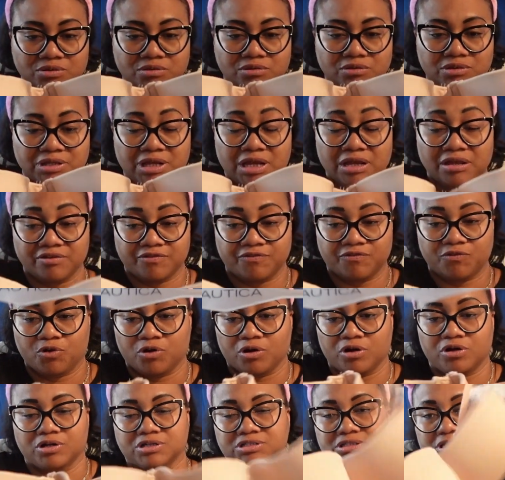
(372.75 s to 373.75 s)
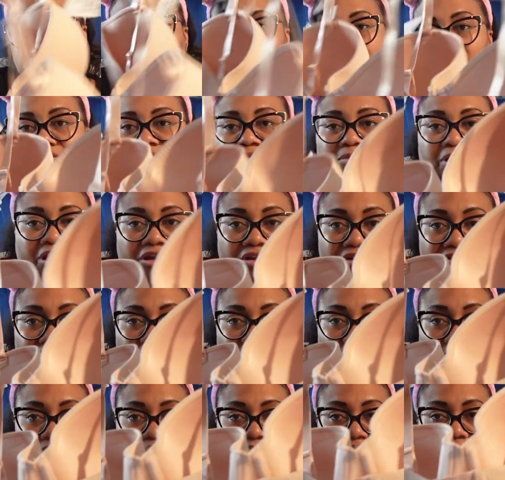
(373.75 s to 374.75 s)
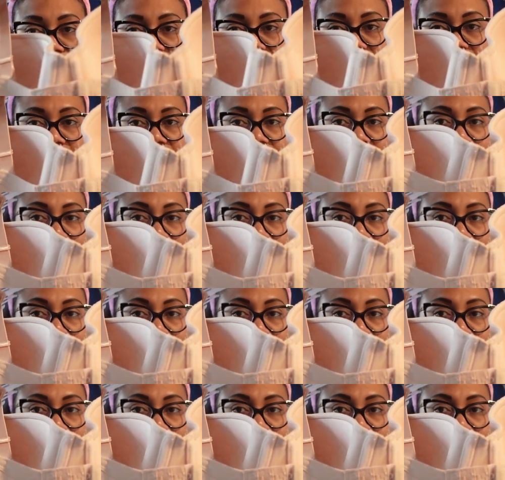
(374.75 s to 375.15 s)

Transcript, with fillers: Yeah, four hooks, and I love me a good four hook.